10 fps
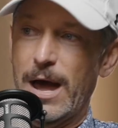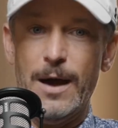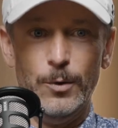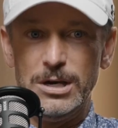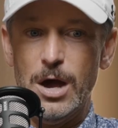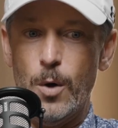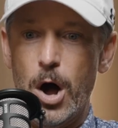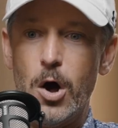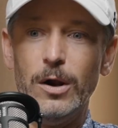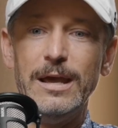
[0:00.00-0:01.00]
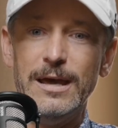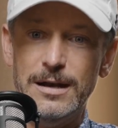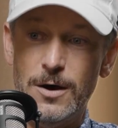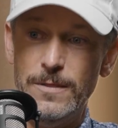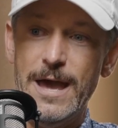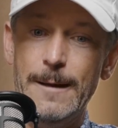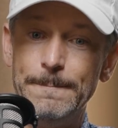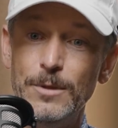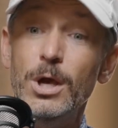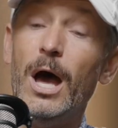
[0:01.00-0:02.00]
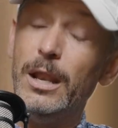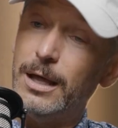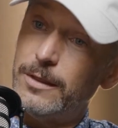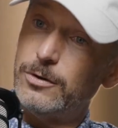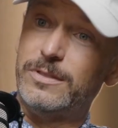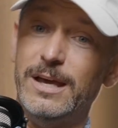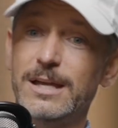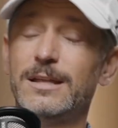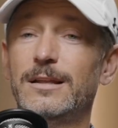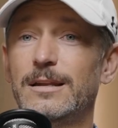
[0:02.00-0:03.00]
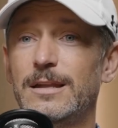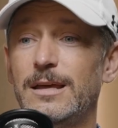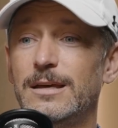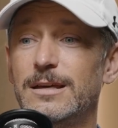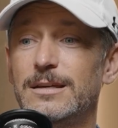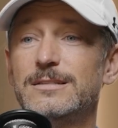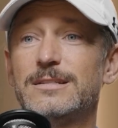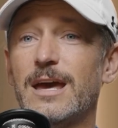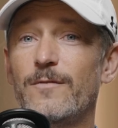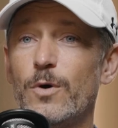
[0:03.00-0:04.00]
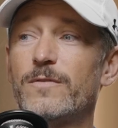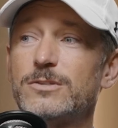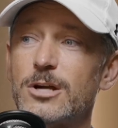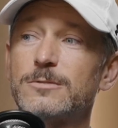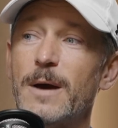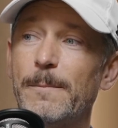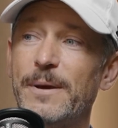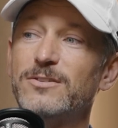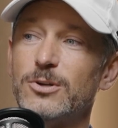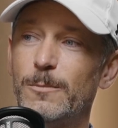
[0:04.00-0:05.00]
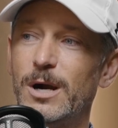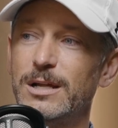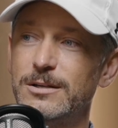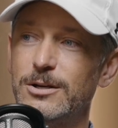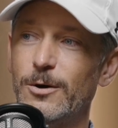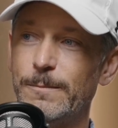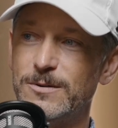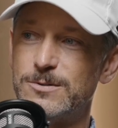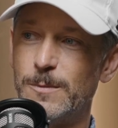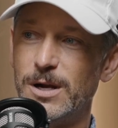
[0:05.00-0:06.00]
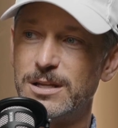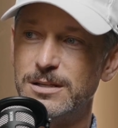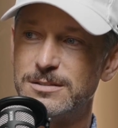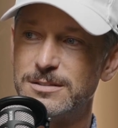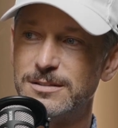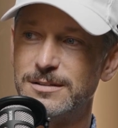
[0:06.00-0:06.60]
I would go all in on that. Another thing is, have we ever talked about pencil break? Do you know what pencil break is?